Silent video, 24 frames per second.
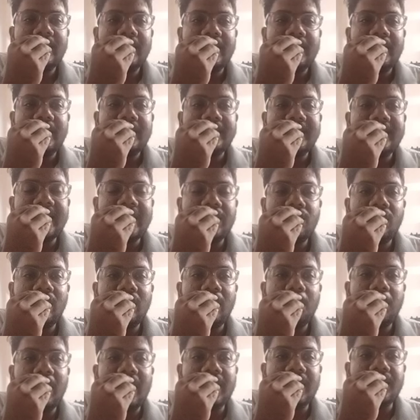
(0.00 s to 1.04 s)

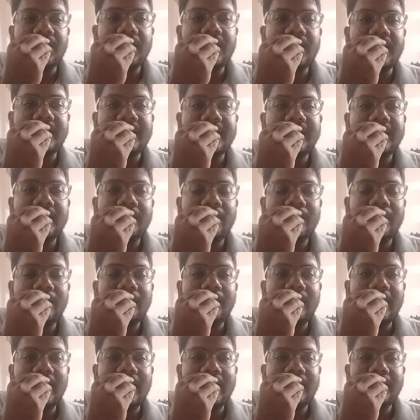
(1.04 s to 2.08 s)
sensual pleasures
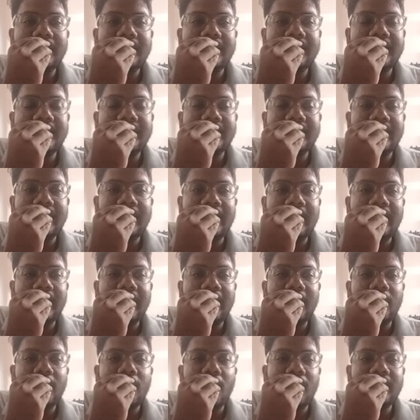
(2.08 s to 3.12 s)
consistently
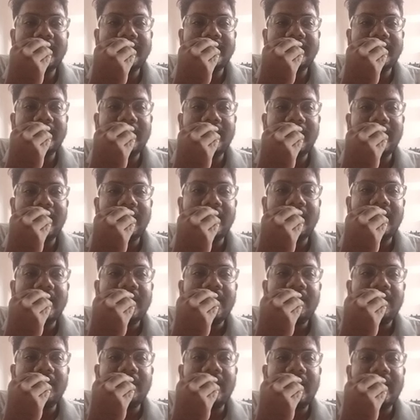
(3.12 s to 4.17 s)
and constantly,
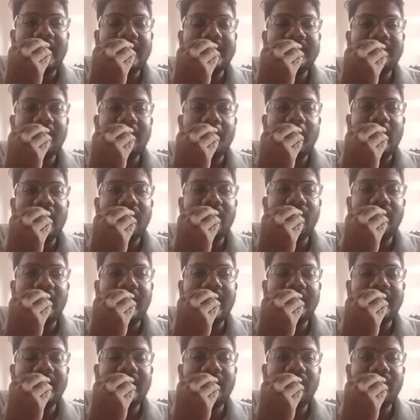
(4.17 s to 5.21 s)
whereas women
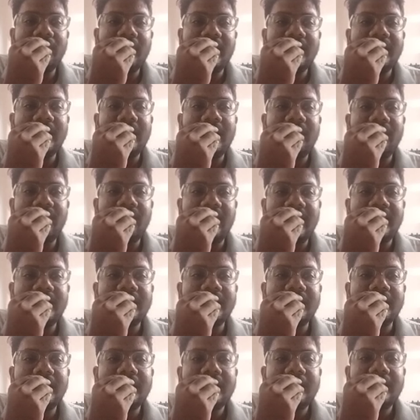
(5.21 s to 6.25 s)
wait and wait and wait
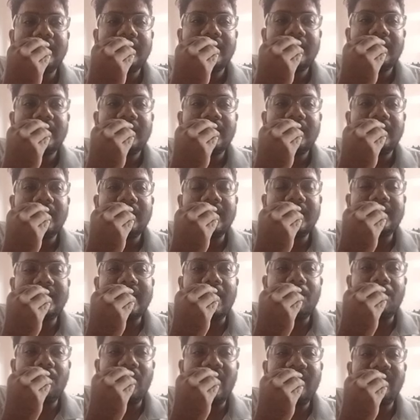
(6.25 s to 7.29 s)
that
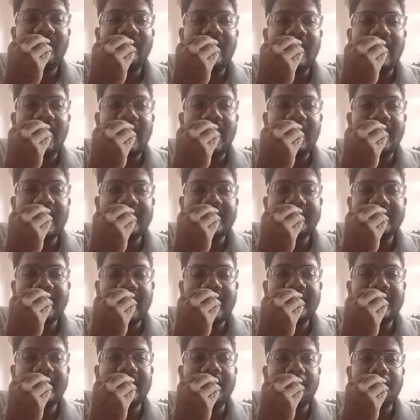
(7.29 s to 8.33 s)
someone will
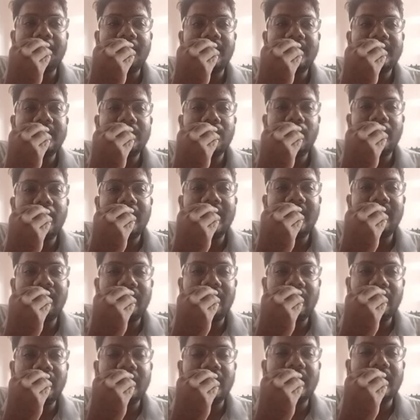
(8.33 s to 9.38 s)
understand them soon in the
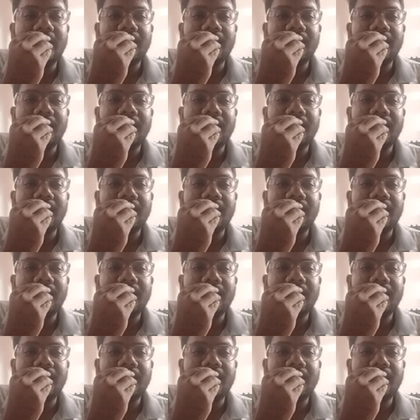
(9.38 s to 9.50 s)
future,